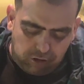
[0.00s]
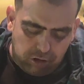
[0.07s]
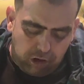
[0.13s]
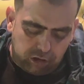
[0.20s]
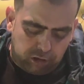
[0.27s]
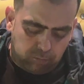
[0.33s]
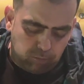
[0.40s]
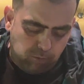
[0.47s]
I
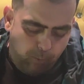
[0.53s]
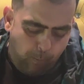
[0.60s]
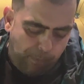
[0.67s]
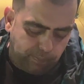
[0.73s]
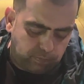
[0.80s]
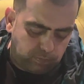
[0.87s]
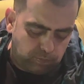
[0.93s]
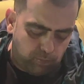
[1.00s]
like them.
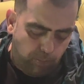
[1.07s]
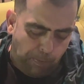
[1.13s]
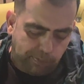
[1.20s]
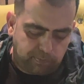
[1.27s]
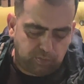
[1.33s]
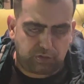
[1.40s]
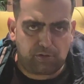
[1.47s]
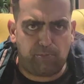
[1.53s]

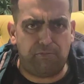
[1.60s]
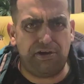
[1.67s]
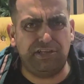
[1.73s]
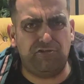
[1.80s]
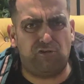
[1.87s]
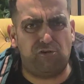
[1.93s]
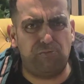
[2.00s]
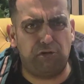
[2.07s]

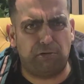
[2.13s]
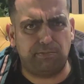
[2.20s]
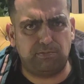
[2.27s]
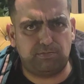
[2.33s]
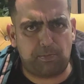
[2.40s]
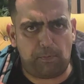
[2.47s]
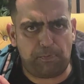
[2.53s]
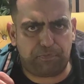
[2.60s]
Very firm though.
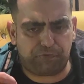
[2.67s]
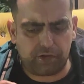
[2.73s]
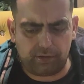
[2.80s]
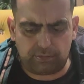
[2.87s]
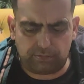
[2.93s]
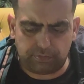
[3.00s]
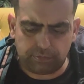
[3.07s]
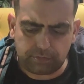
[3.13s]

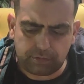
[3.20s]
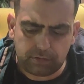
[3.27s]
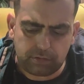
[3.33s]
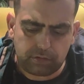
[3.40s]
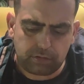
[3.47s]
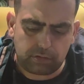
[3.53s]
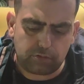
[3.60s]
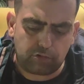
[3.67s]

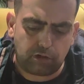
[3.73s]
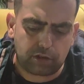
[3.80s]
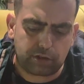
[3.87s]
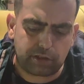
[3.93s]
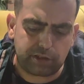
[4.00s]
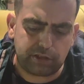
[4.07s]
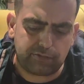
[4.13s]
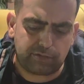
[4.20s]
Quite
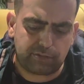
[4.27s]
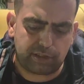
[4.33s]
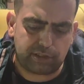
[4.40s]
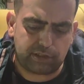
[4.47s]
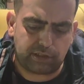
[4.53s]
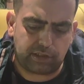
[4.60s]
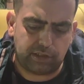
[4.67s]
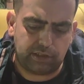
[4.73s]
crunchy from
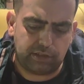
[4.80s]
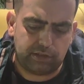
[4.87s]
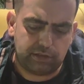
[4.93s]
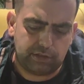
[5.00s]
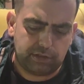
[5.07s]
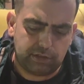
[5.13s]
outside.